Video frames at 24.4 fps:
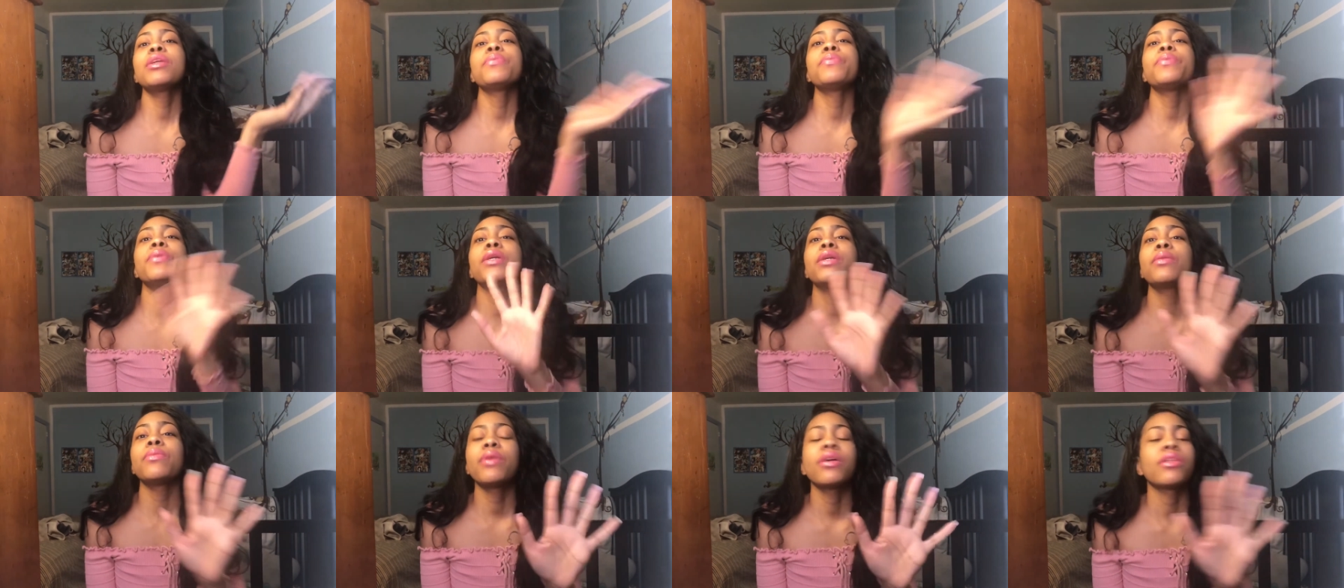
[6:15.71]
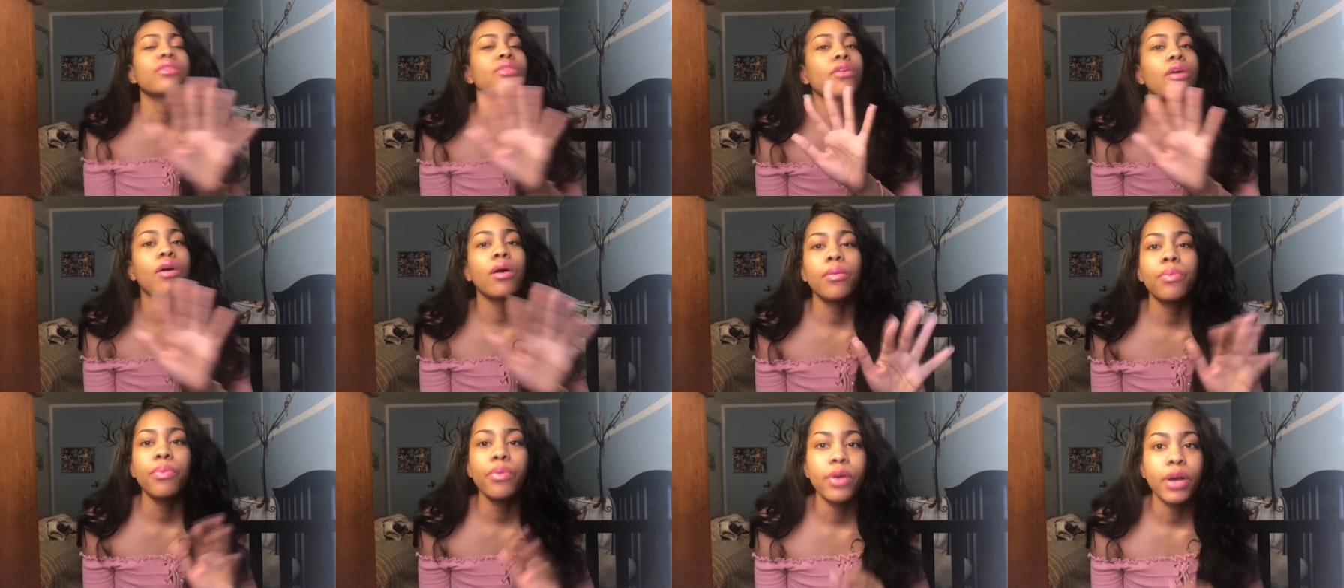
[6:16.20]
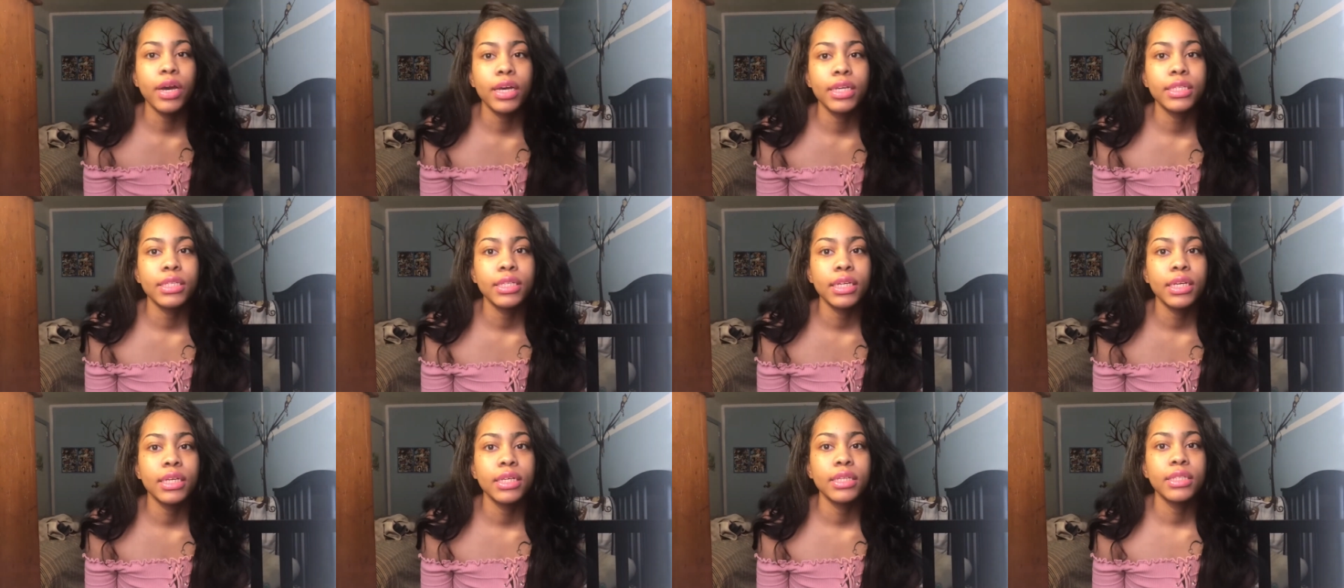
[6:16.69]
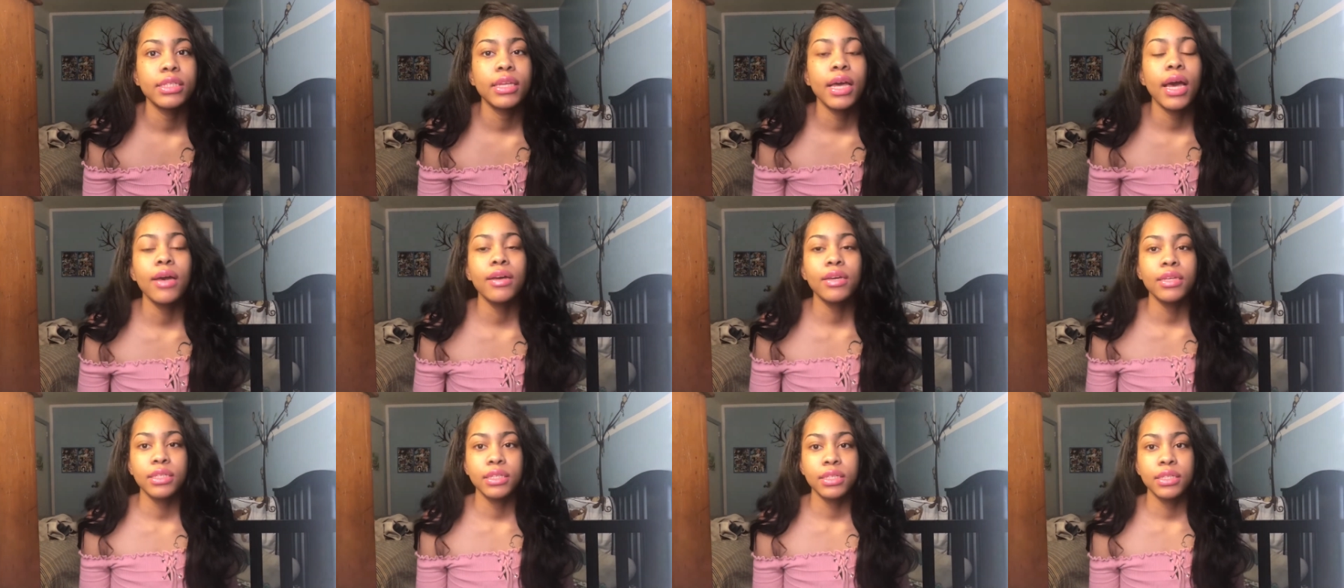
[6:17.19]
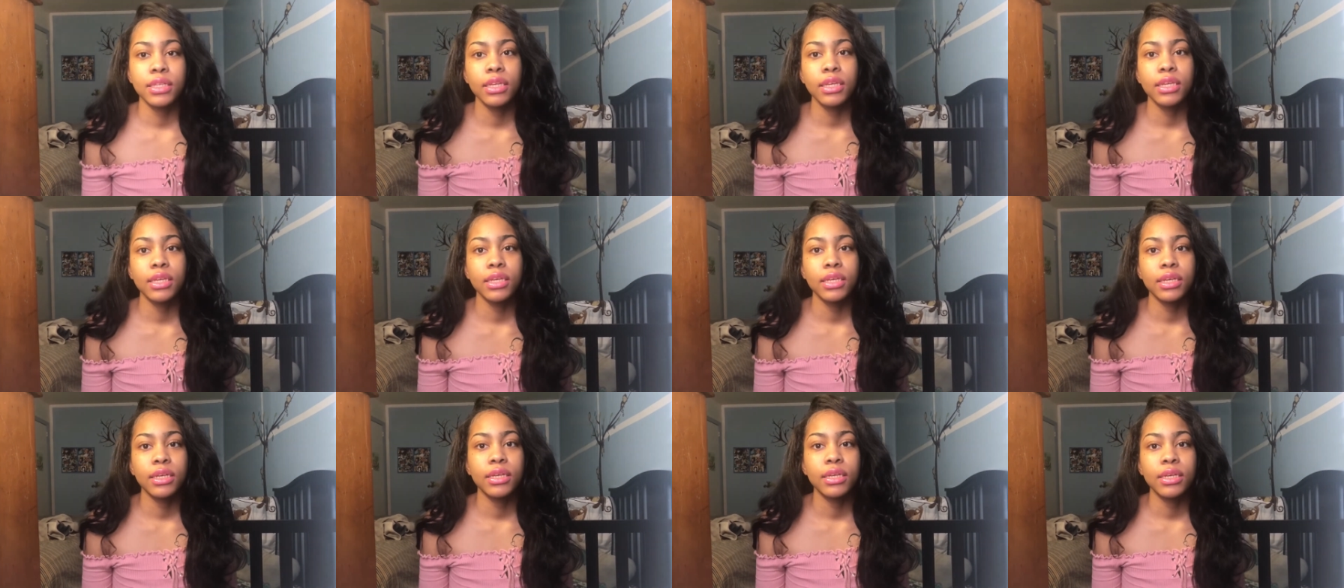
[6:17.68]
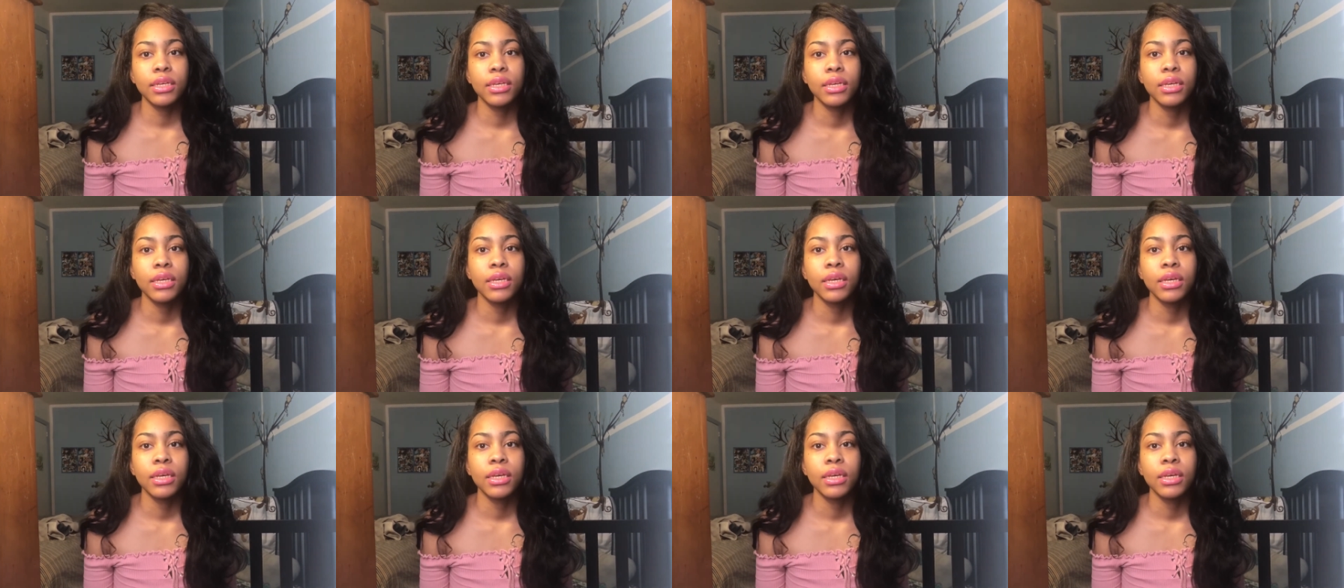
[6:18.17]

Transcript: explain my thought process. I was thinking,